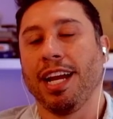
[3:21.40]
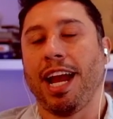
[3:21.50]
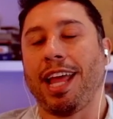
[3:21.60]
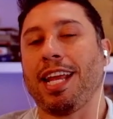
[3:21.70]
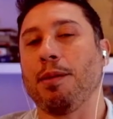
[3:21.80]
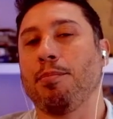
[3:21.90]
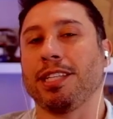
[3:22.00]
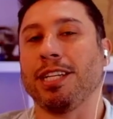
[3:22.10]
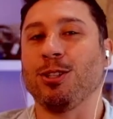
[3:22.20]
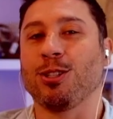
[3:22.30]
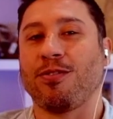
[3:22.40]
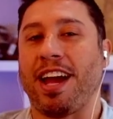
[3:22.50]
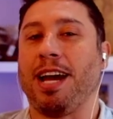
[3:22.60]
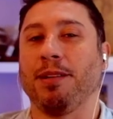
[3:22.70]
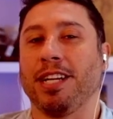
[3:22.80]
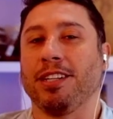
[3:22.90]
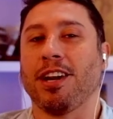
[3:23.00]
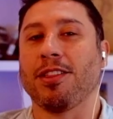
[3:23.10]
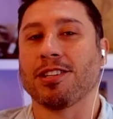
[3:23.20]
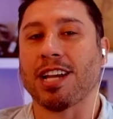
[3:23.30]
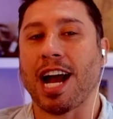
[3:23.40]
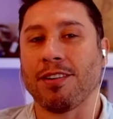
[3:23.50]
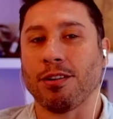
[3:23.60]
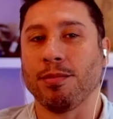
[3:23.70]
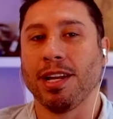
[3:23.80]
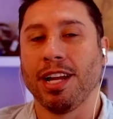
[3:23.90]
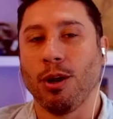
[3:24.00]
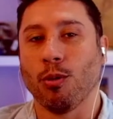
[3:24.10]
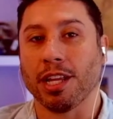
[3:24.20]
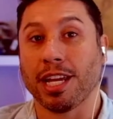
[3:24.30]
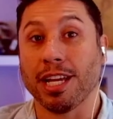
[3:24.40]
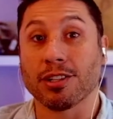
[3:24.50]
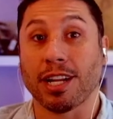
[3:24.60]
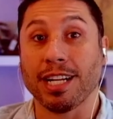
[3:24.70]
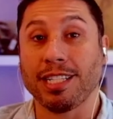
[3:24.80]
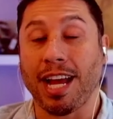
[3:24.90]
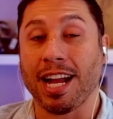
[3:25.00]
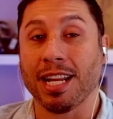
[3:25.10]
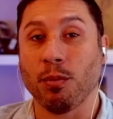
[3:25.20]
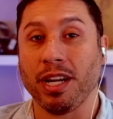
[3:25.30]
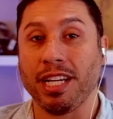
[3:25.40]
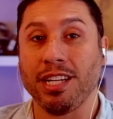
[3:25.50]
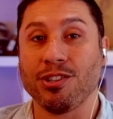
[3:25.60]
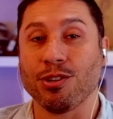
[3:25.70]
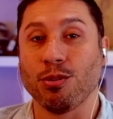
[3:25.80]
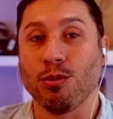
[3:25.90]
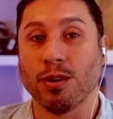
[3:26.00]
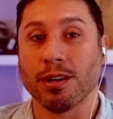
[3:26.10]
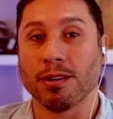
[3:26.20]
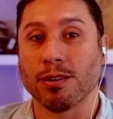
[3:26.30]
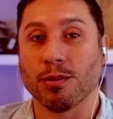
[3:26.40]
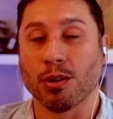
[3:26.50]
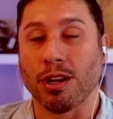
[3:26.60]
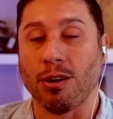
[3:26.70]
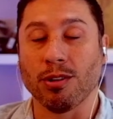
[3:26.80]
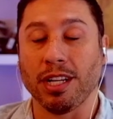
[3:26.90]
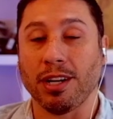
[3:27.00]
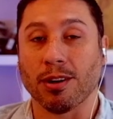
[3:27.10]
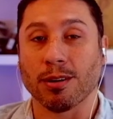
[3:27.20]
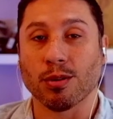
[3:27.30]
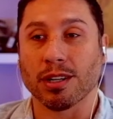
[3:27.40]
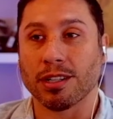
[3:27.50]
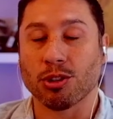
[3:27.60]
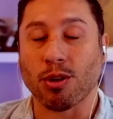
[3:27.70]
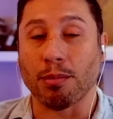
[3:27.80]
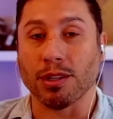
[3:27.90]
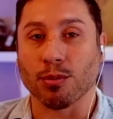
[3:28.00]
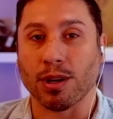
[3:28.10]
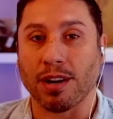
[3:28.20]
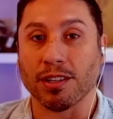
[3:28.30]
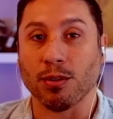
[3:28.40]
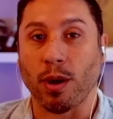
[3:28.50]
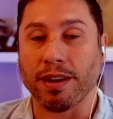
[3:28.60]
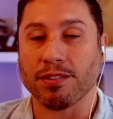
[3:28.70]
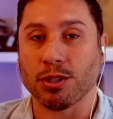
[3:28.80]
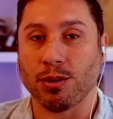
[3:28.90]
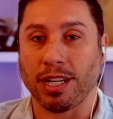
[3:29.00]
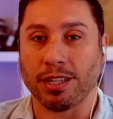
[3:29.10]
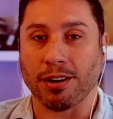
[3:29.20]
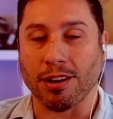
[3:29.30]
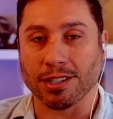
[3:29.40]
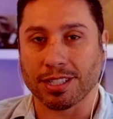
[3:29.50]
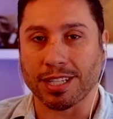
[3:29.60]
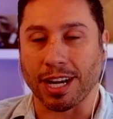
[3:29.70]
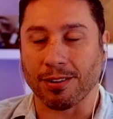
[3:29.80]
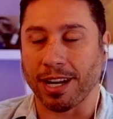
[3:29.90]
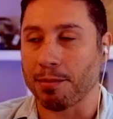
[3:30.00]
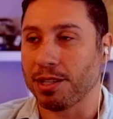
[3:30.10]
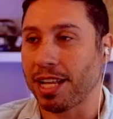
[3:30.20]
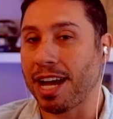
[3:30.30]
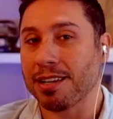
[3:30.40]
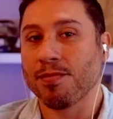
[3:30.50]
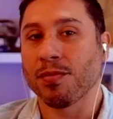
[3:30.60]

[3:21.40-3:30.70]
And then he put the dude's family on the other side of him where the kids are like, daddy, we need you. We're lonely or we're in trouble or whatever. And the wife is doing it and they're all suckering up to that.